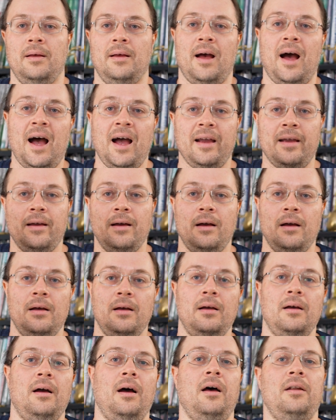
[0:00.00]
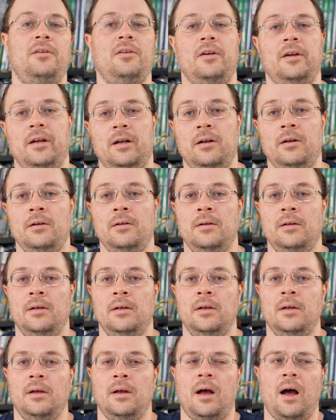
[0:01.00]
Hi, Hunter here.
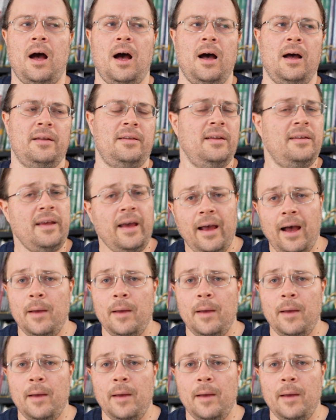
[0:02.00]
Today